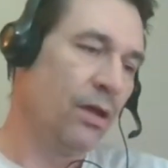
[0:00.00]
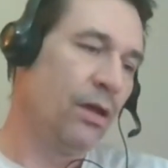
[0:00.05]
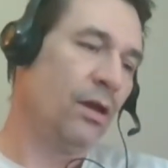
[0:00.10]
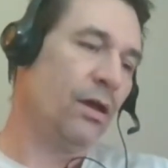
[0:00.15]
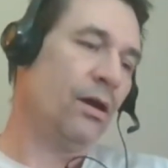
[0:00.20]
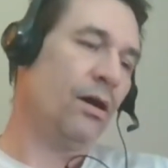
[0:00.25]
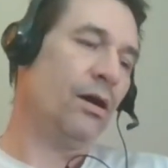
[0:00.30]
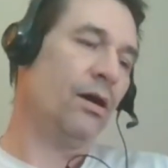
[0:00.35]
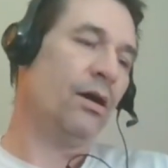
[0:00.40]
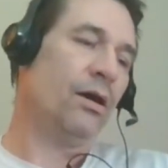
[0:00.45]

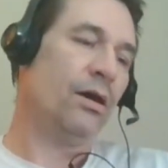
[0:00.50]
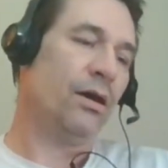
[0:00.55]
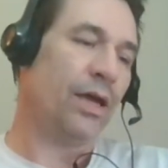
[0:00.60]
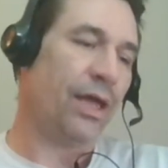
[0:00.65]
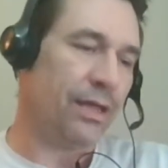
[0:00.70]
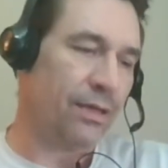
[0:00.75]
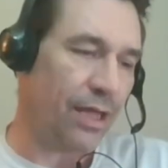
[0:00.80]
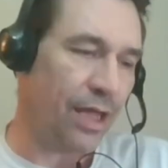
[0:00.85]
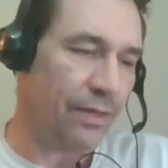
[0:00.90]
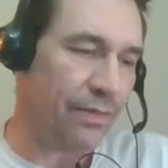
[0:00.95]
uh,
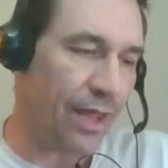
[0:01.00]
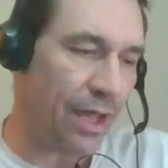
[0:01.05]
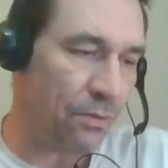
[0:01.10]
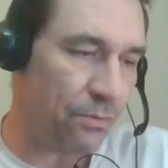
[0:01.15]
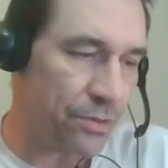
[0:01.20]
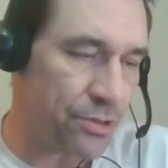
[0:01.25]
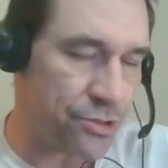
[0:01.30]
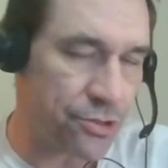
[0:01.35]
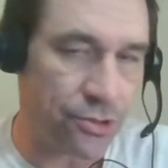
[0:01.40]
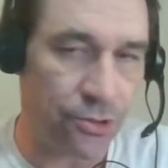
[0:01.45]
and and that
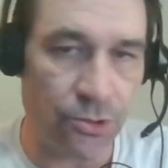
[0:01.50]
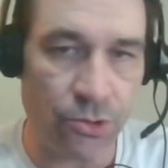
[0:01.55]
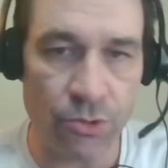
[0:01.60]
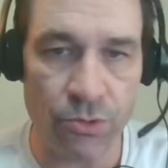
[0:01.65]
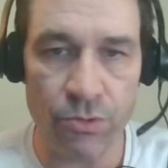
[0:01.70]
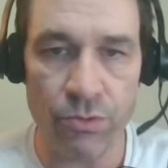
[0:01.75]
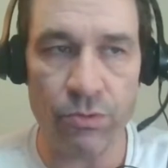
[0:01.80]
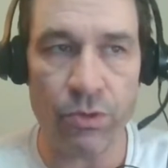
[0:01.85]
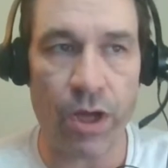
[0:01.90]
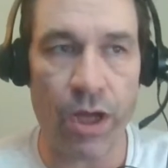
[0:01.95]
was
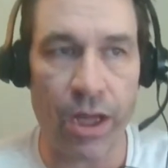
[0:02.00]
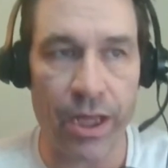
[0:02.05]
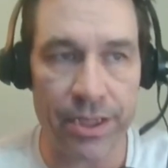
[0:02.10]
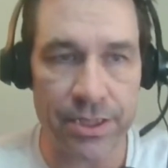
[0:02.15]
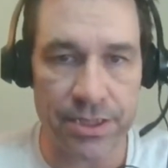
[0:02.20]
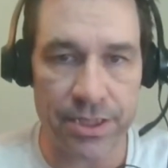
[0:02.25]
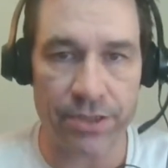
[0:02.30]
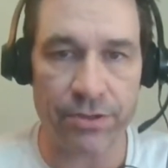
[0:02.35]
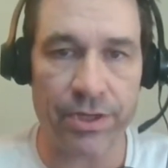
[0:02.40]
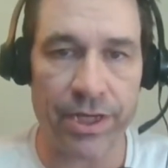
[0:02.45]
true uh,
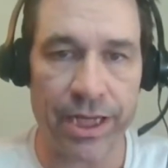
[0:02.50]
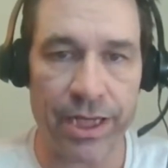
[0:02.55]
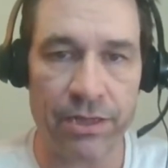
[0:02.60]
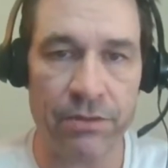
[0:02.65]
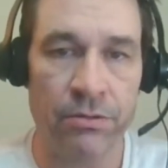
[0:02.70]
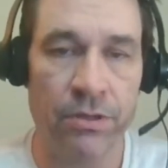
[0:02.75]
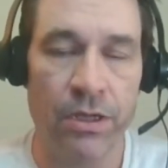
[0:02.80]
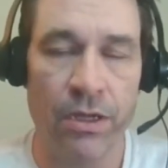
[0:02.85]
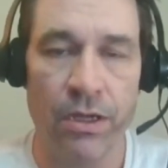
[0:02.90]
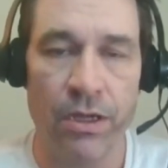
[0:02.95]

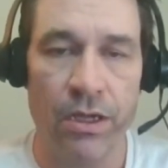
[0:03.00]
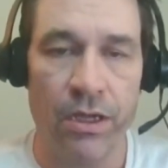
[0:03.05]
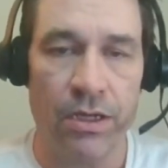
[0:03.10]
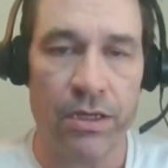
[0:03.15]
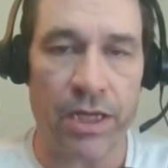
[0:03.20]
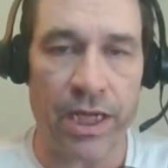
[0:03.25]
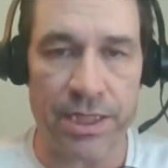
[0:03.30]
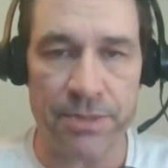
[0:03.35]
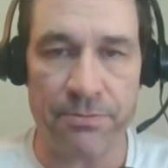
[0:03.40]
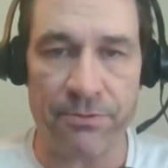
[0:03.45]
during
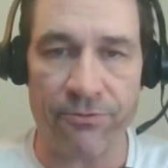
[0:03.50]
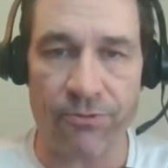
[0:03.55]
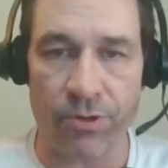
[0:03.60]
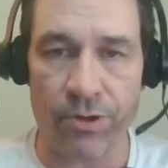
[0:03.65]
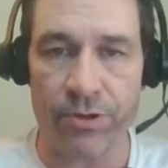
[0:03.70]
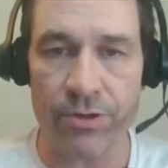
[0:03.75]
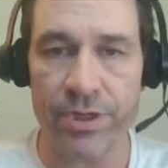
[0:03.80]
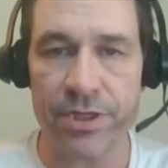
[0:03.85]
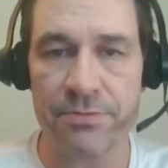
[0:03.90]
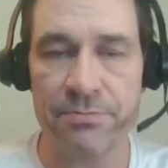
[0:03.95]
Knights Before
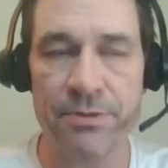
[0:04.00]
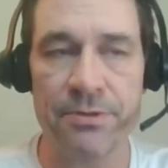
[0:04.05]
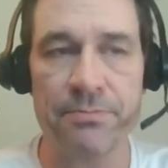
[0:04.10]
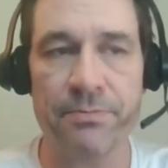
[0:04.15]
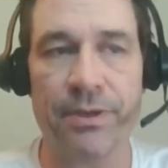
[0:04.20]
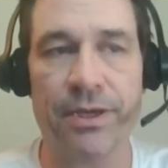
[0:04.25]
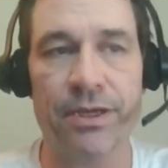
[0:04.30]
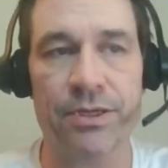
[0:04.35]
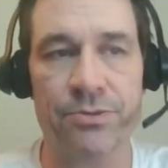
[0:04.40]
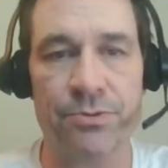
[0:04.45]
Christmas
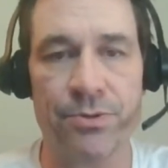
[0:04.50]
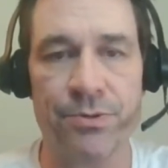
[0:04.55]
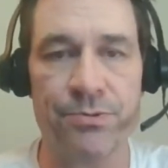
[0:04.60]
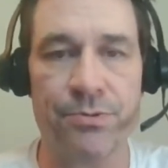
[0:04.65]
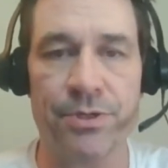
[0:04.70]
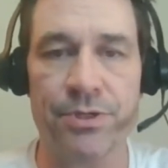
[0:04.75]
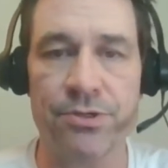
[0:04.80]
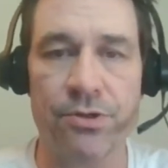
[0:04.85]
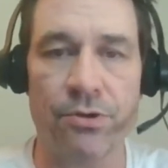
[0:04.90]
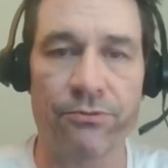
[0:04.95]
because we
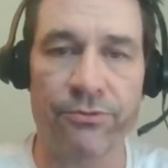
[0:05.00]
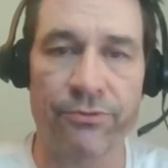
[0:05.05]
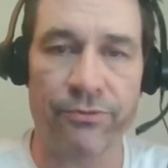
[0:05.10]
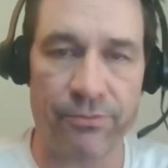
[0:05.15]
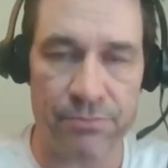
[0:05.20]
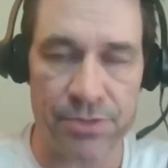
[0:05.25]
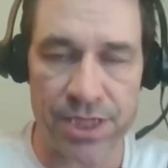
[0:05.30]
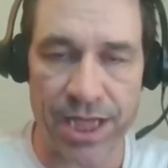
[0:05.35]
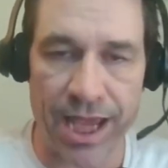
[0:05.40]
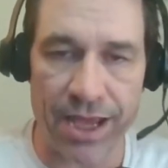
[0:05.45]
switched over
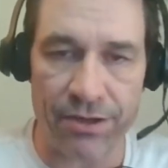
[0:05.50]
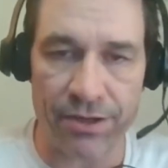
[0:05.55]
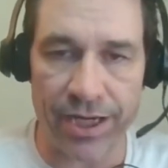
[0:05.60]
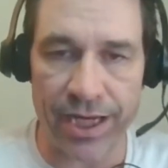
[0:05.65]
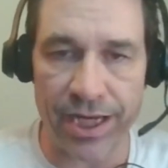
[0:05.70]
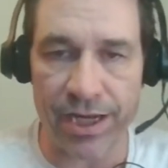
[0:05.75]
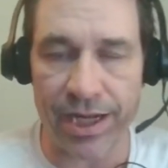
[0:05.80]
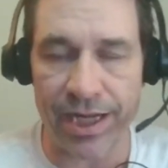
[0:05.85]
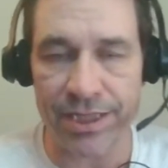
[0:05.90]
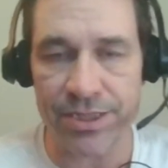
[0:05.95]
from
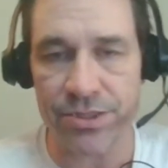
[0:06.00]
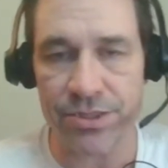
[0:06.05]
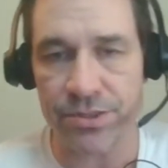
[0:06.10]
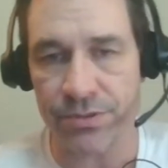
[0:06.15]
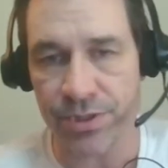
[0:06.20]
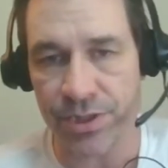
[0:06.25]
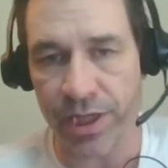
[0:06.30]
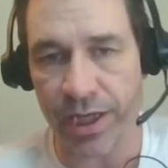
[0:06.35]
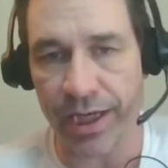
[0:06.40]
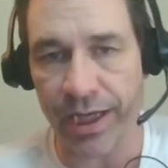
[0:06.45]
Saturday nights to
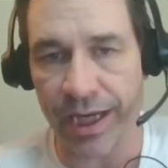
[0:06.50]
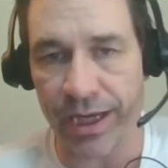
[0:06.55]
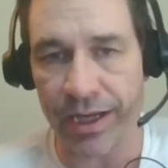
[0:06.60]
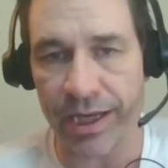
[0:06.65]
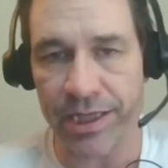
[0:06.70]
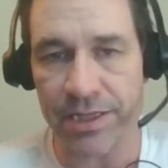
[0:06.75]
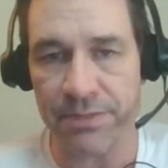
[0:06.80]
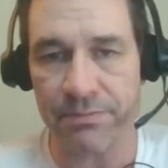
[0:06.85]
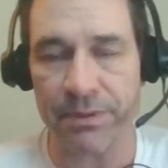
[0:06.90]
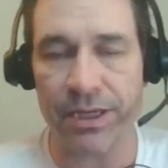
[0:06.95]
Sunday
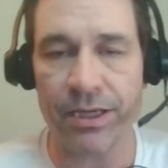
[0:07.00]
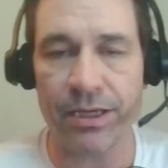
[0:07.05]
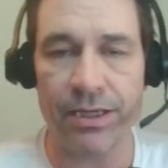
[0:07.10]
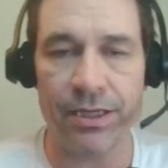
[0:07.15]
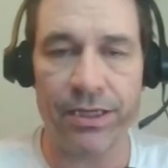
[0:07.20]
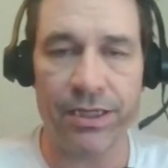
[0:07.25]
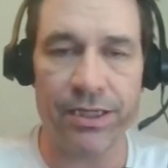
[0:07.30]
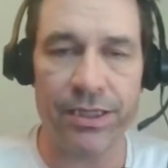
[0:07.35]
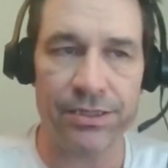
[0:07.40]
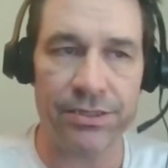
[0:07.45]
nights
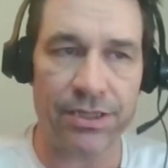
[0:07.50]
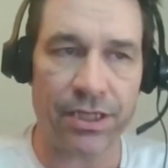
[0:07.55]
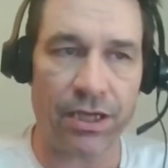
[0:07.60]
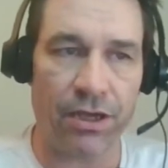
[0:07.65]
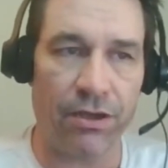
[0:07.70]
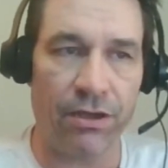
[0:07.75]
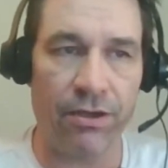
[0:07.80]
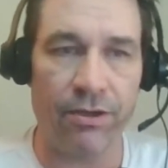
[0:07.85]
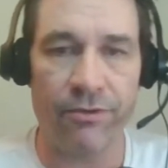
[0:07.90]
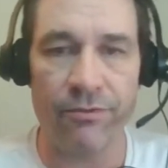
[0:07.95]
because
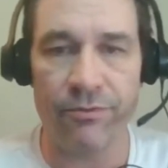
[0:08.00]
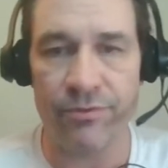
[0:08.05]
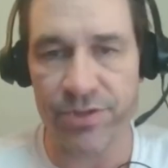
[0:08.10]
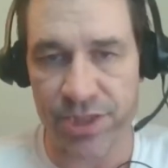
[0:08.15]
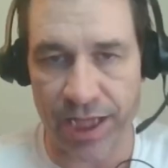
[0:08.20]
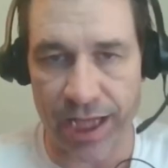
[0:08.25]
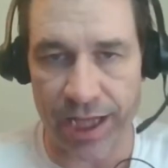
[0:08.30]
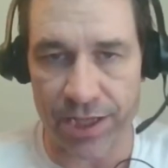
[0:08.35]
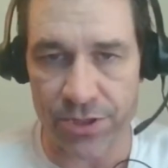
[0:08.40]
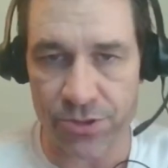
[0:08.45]
of
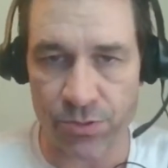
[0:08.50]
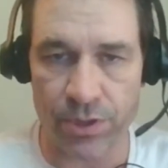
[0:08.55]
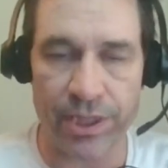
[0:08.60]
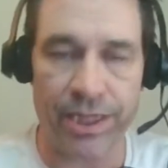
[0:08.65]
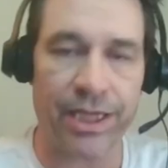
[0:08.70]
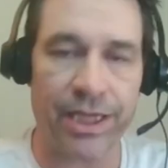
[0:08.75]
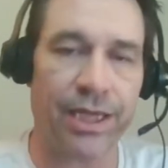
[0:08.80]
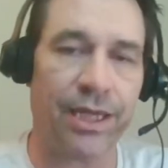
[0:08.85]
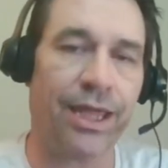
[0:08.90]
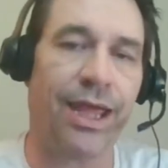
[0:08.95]

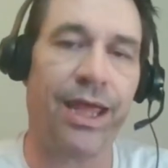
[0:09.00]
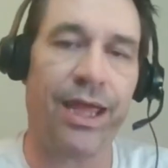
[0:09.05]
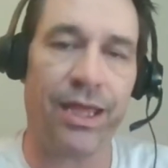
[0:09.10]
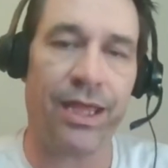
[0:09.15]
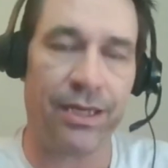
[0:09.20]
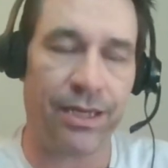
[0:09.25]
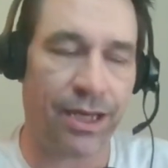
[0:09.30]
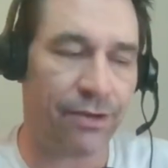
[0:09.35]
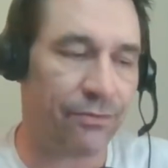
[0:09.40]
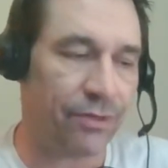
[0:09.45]
scheduling
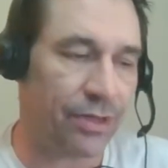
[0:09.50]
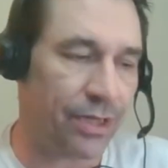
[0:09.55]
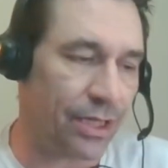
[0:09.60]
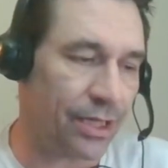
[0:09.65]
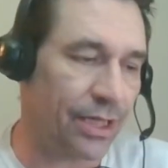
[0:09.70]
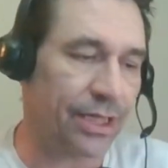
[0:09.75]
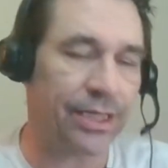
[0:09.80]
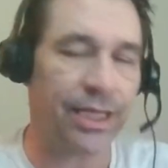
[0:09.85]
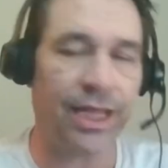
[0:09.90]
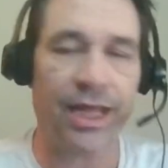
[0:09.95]
and everything
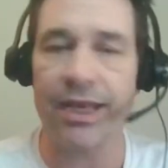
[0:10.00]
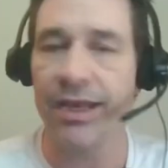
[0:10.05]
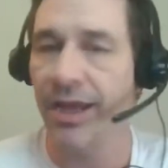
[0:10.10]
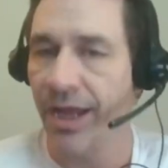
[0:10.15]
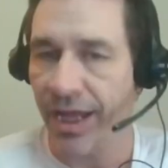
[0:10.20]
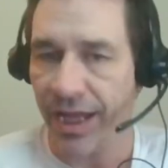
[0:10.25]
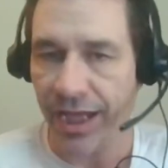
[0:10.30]
like that.